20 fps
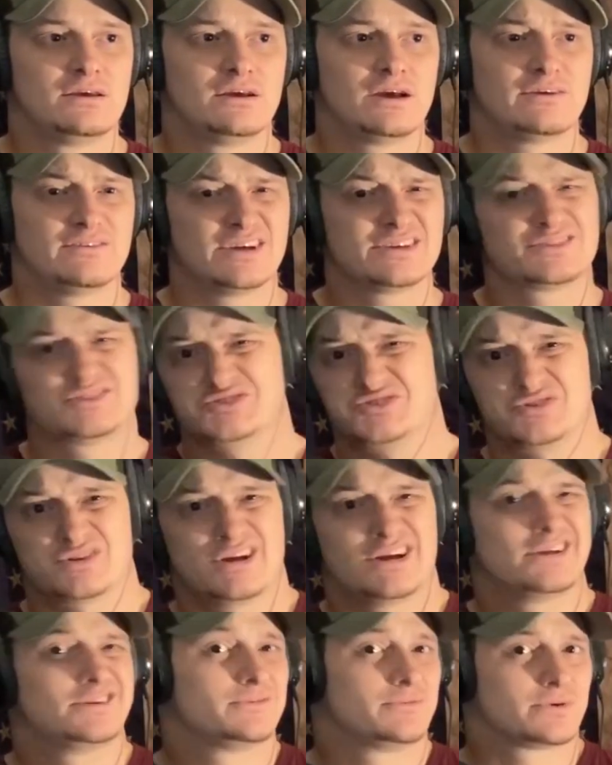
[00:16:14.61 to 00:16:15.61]
I've actually
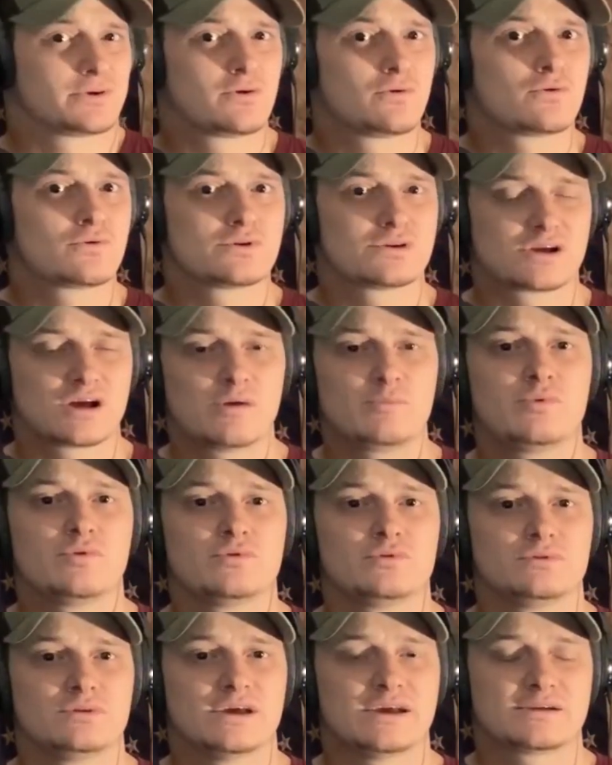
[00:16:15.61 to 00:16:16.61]
tried to record a
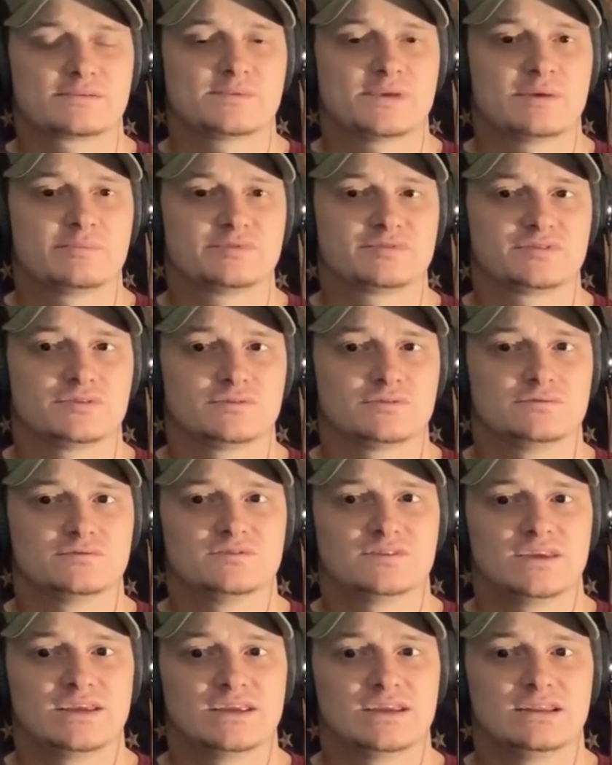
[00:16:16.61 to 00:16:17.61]
couple
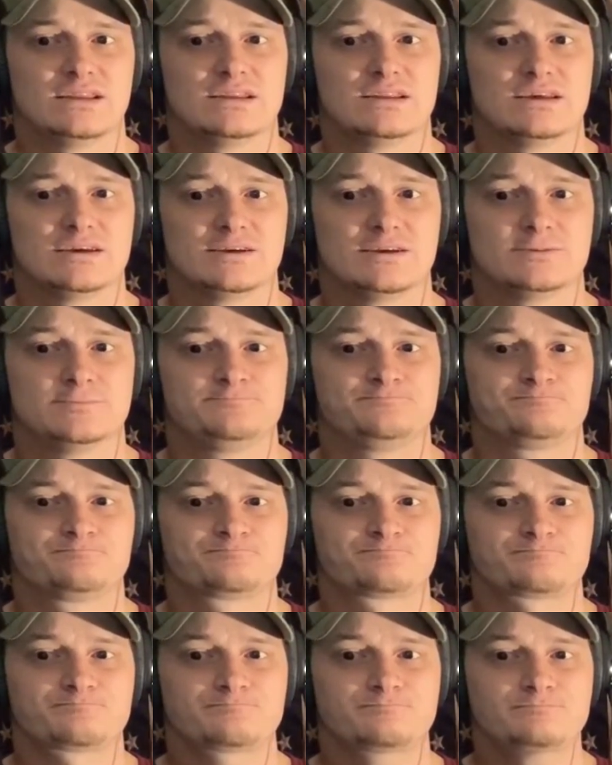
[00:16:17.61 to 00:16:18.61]
episodes, and um,
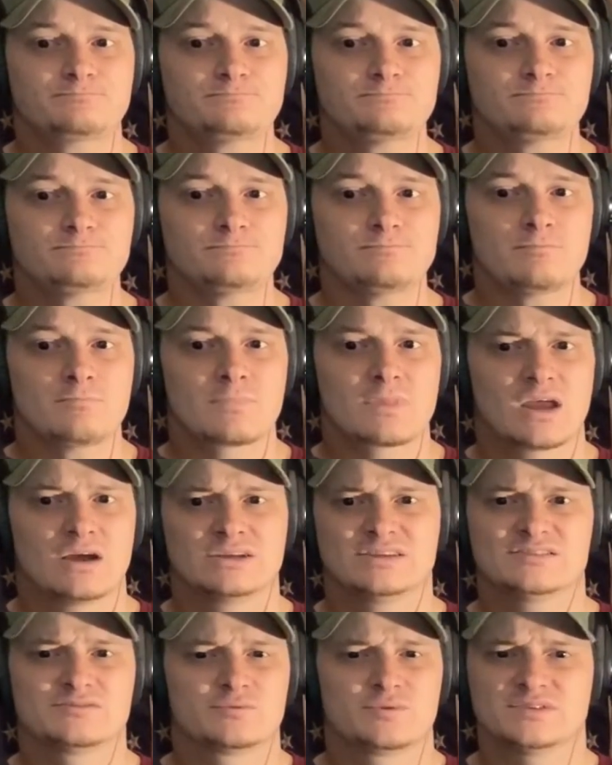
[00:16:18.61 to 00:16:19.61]
I
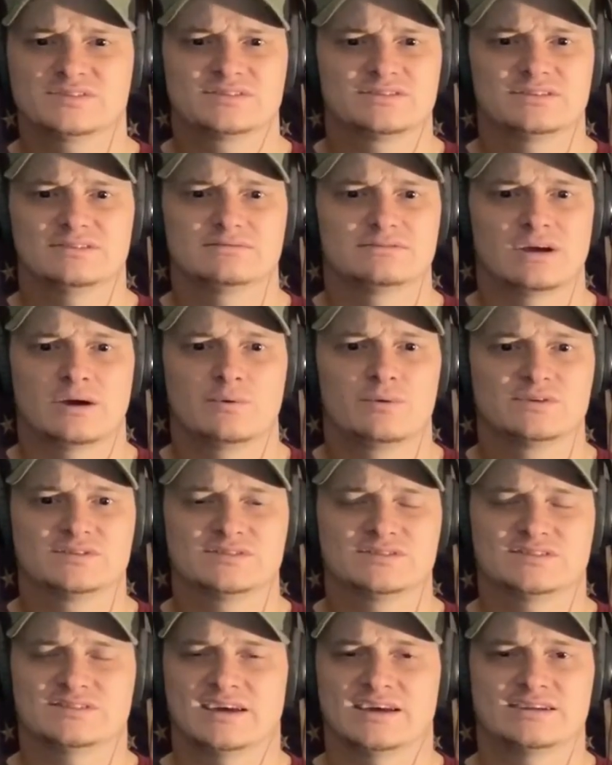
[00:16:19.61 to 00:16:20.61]
just wasn't I
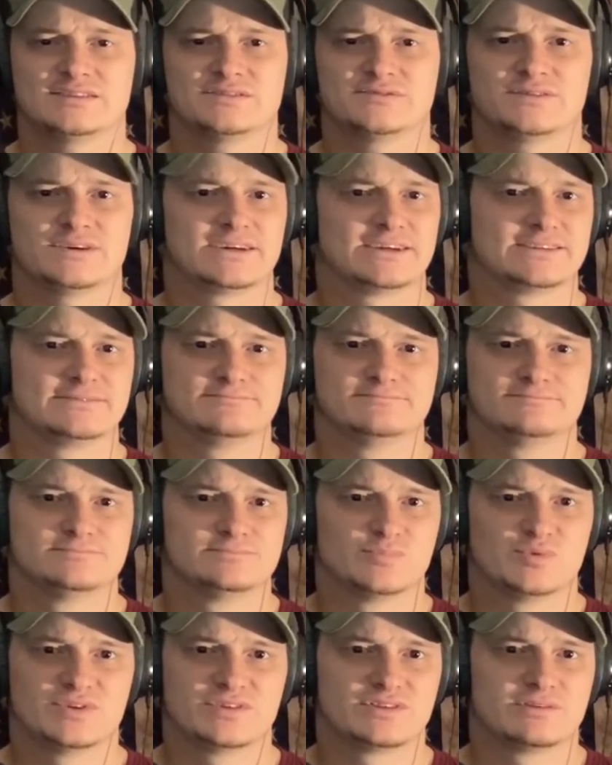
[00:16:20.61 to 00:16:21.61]
wasn't satisfied
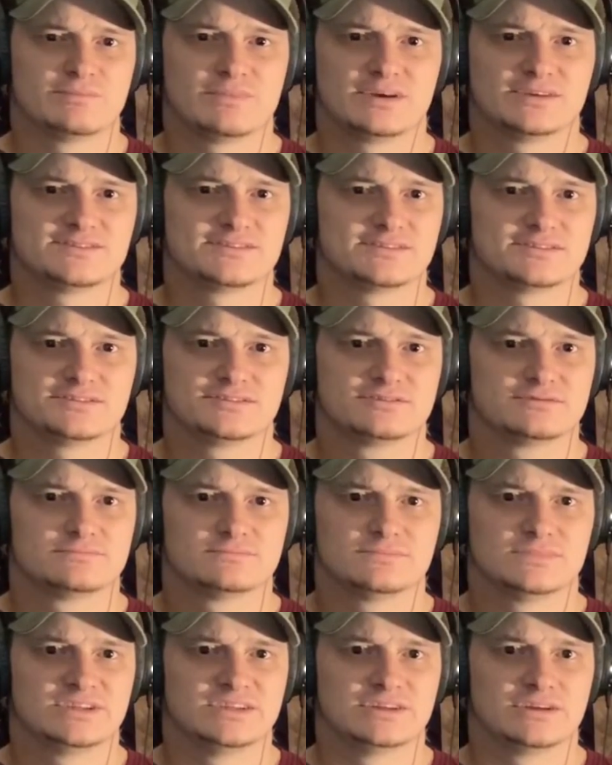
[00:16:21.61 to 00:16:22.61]
with the message.
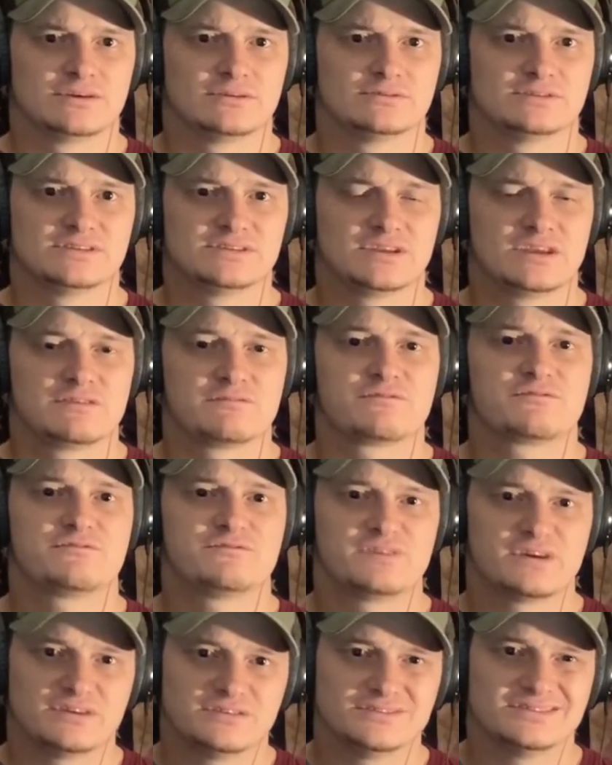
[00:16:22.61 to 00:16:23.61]
You know, it it
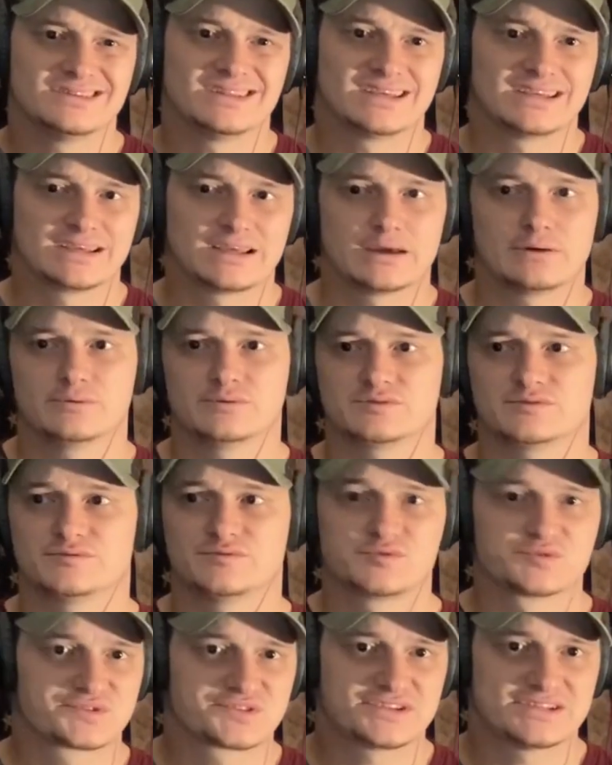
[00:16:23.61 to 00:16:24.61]
felt like I was
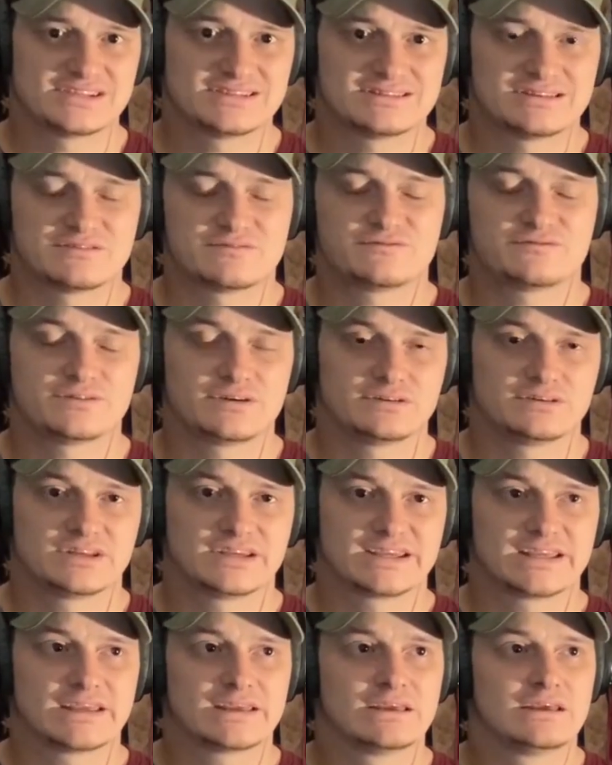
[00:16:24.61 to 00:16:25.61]
forcing it. It felt
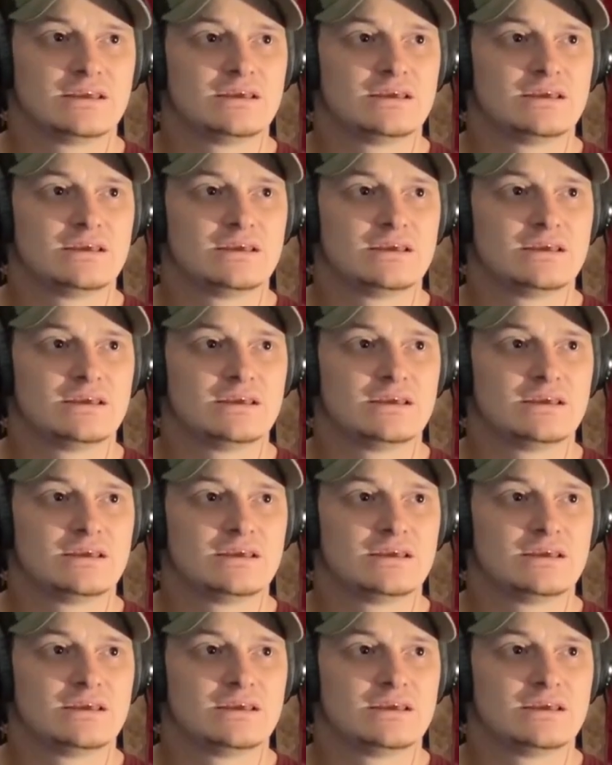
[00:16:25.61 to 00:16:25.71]
like